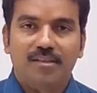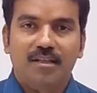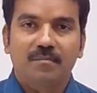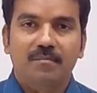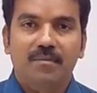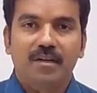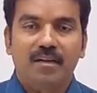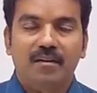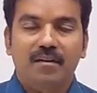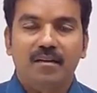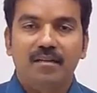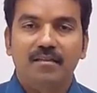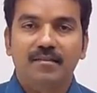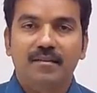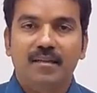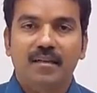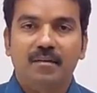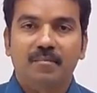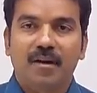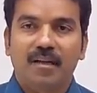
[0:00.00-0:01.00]
the subject
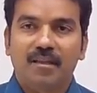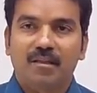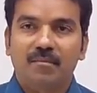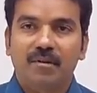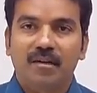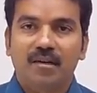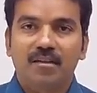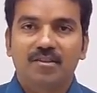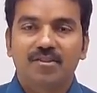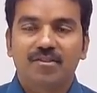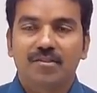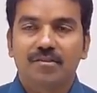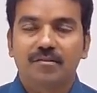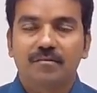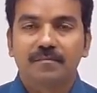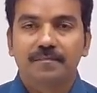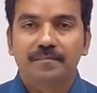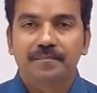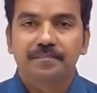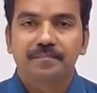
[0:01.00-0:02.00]
Engineering Mathematics.
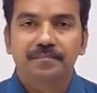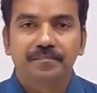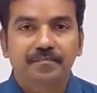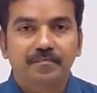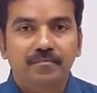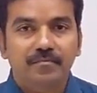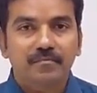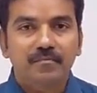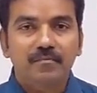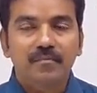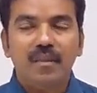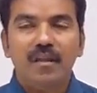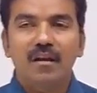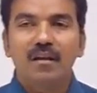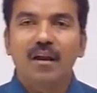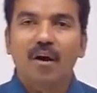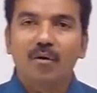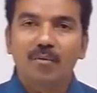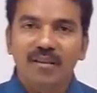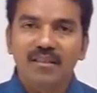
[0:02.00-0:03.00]

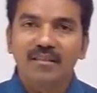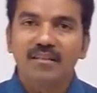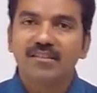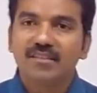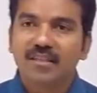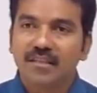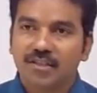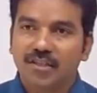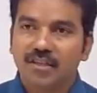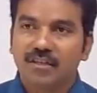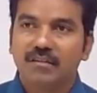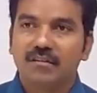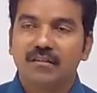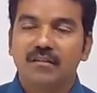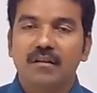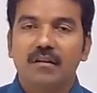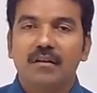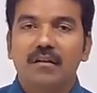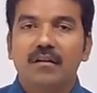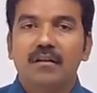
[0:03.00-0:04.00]
Now in this
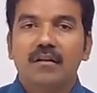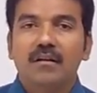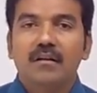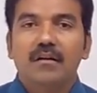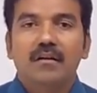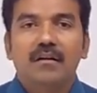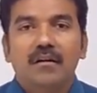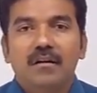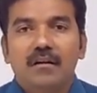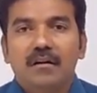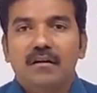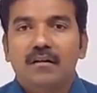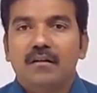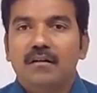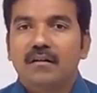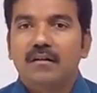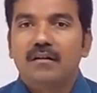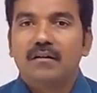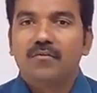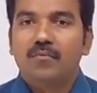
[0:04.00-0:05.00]
session,
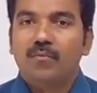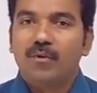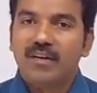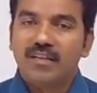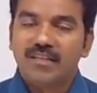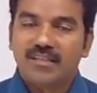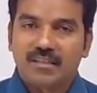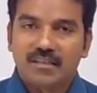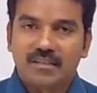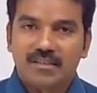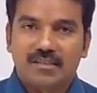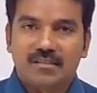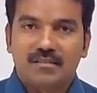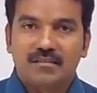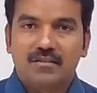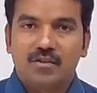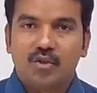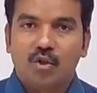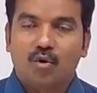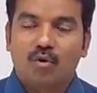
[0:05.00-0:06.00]
we discuss
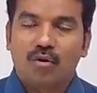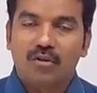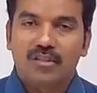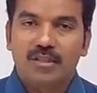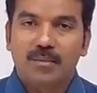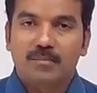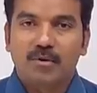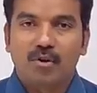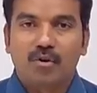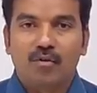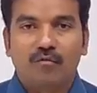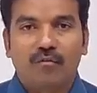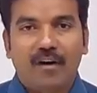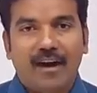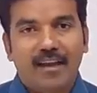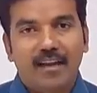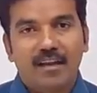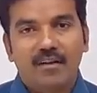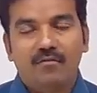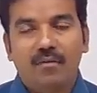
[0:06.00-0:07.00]
the concept of
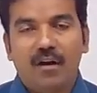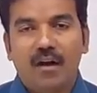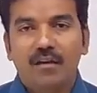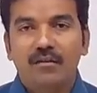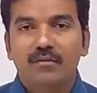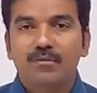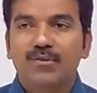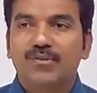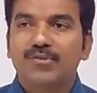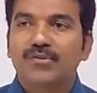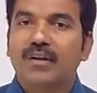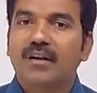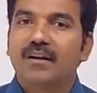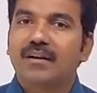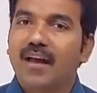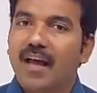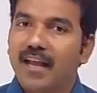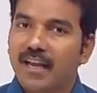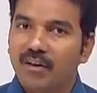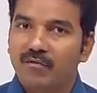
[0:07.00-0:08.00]
eigenvalues
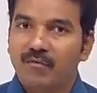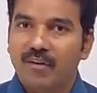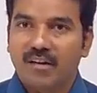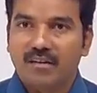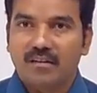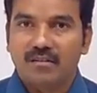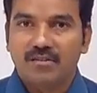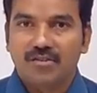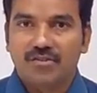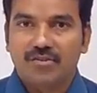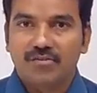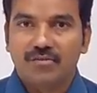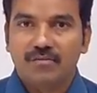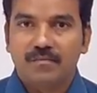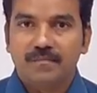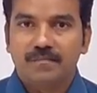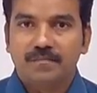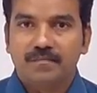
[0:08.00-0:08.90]
and eigenvectors.